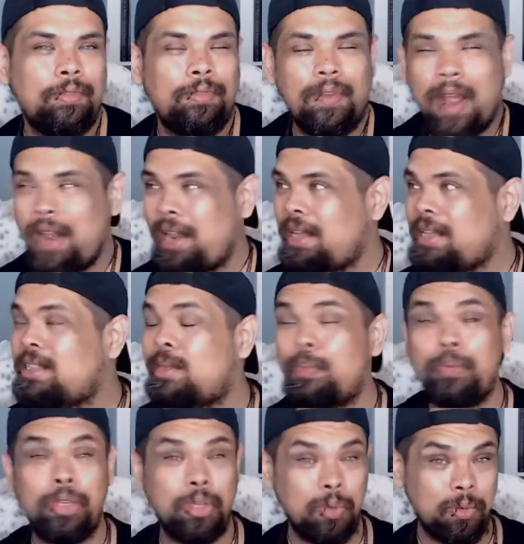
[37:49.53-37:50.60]
Friday is
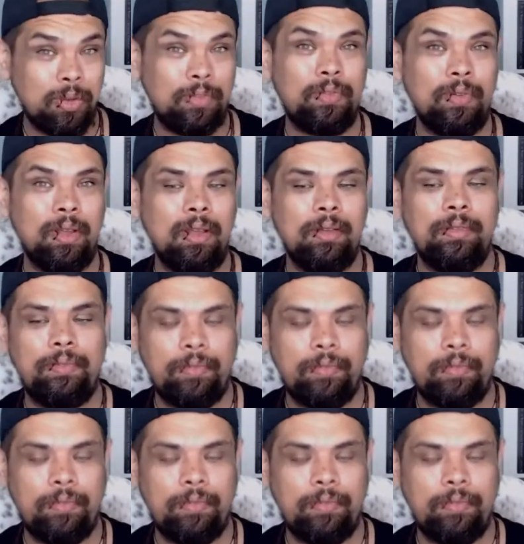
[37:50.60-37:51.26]
beautiful.